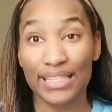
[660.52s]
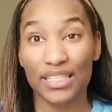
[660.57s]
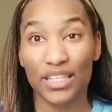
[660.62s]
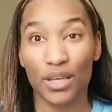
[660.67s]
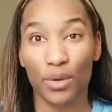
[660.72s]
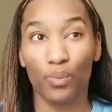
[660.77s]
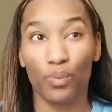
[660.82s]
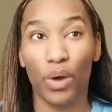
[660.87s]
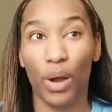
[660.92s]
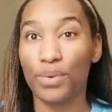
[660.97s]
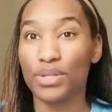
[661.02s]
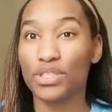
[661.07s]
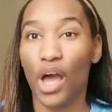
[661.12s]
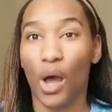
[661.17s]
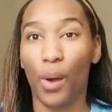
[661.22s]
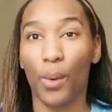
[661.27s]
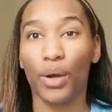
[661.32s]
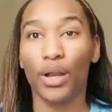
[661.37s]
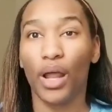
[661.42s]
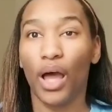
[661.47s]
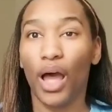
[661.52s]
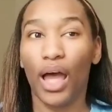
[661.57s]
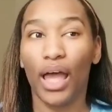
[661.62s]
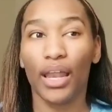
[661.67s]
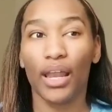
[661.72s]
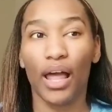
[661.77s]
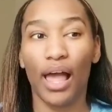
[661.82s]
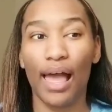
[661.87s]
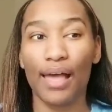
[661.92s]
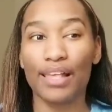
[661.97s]
him what was going on,
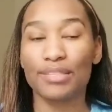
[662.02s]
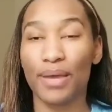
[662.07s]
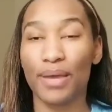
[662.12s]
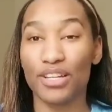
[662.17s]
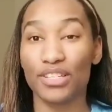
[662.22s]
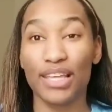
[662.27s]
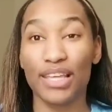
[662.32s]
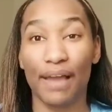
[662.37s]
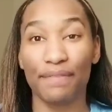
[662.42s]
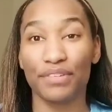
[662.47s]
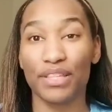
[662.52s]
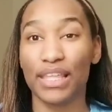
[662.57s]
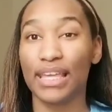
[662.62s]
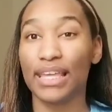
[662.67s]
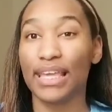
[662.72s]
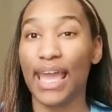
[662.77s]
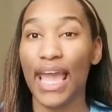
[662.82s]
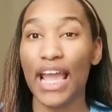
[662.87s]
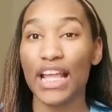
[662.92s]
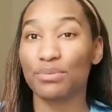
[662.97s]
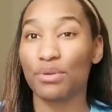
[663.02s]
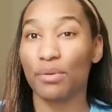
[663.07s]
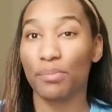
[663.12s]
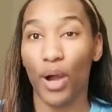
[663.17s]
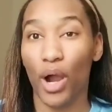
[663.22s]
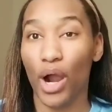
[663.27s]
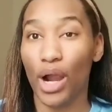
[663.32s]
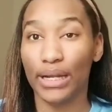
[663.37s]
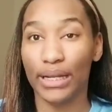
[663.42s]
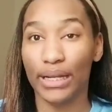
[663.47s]
especially after the engagement
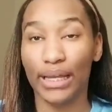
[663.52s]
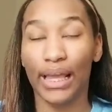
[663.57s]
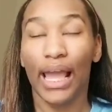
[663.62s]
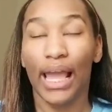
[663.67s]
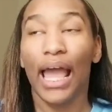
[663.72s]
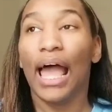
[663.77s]
party.